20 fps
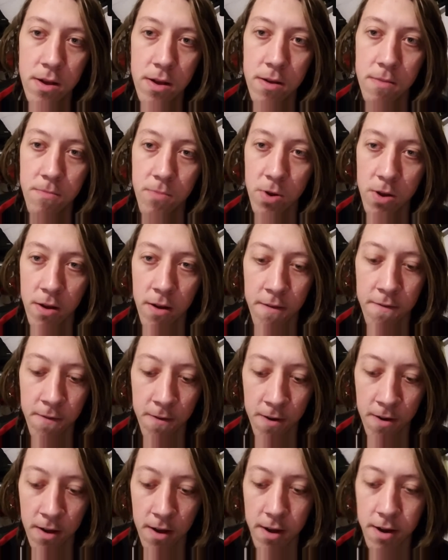pretty often.
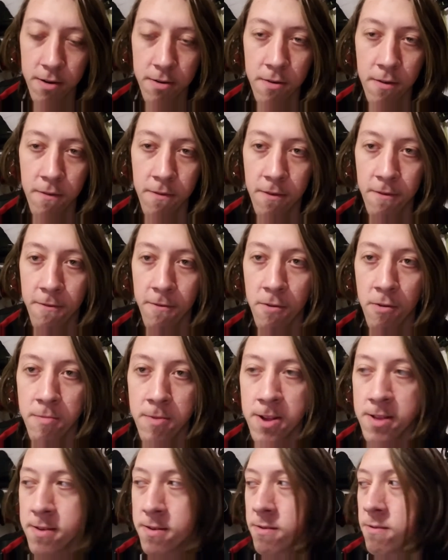I don't know if it four
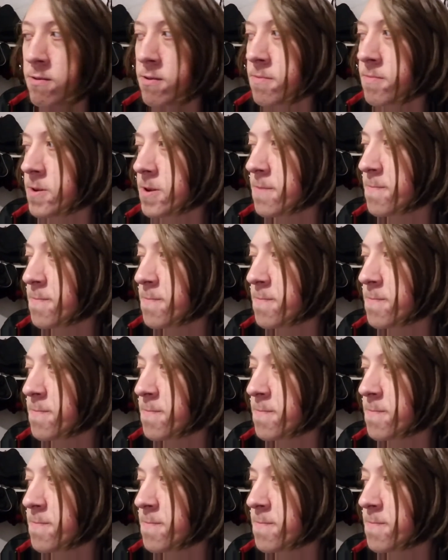bets at all, but